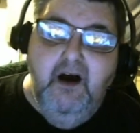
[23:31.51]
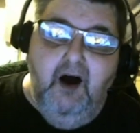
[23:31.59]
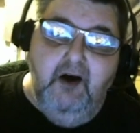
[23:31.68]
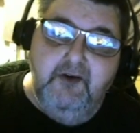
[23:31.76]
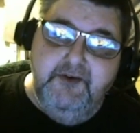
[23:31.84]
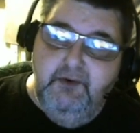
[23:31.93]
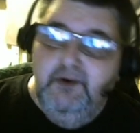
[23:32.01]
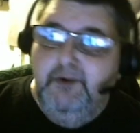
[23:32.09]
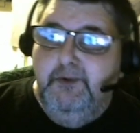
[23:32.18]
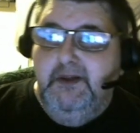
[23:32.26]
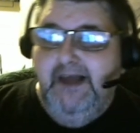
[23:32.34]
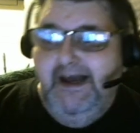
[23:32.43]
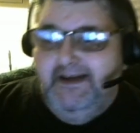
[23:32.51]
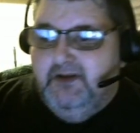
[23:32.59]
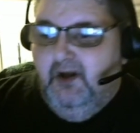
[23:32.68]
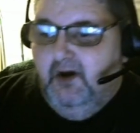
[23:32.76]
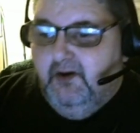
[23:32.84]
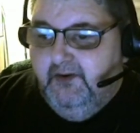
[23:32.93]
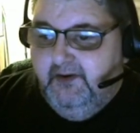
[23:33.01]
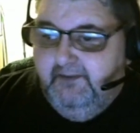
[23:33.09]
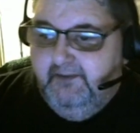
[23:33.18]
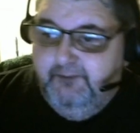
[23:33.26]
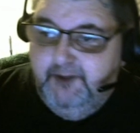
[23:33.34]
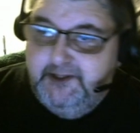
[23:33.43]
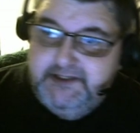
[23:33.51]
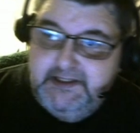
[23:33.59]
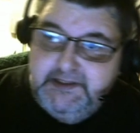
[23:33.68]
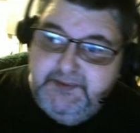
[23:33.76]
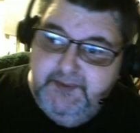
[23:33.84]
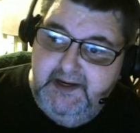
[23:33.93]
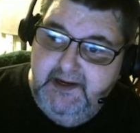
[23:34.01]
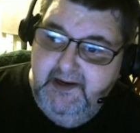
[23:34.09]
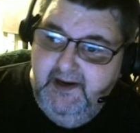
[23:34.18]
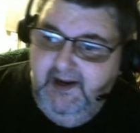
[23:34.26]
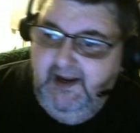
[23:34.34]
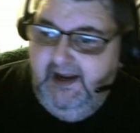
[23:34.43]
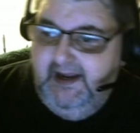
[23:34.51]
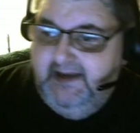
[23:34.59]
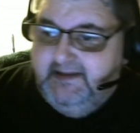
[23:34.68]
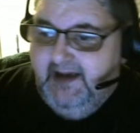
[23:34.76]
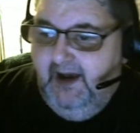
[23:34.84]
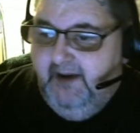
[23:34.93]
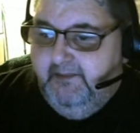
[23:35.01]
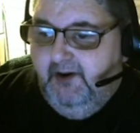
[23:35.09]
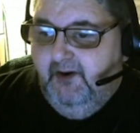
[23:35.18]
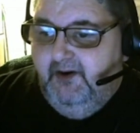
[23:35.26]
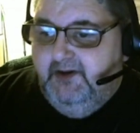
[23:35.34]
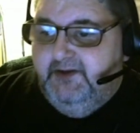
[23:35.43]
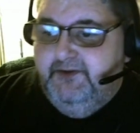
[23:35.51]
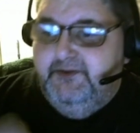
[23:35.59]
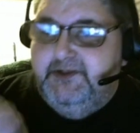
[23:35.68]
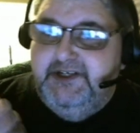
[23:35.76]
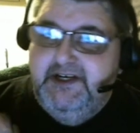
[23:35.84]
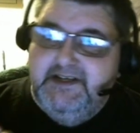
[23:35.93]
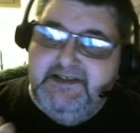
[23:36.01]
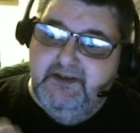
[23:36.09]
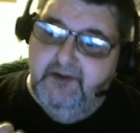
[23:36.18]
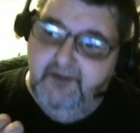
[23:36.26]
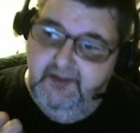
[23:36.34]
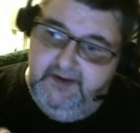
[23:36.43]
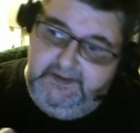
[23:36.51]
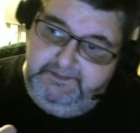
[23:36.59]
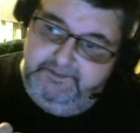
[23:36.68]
Also, it will last longer in the fridge this way, is I'm going to schnitzel them.